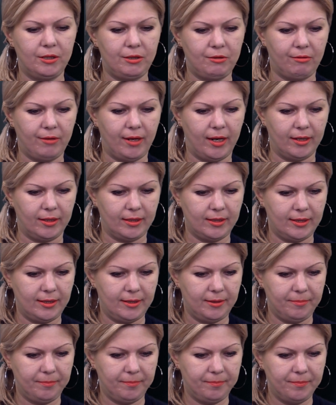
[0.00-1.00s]

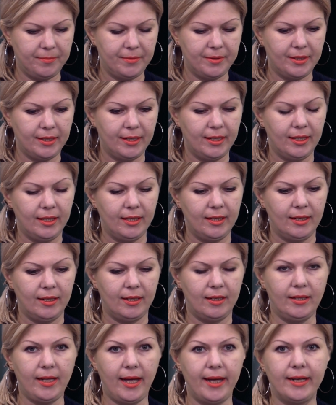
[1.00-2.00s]
trunks,
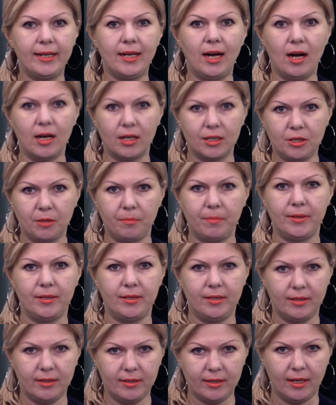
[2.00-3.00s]
like
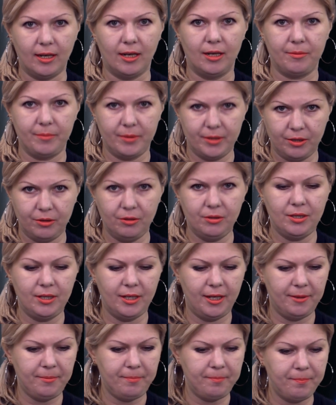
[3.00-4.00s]
octopus's arms, you
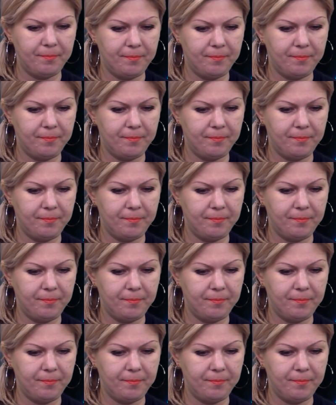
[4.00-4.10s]
see.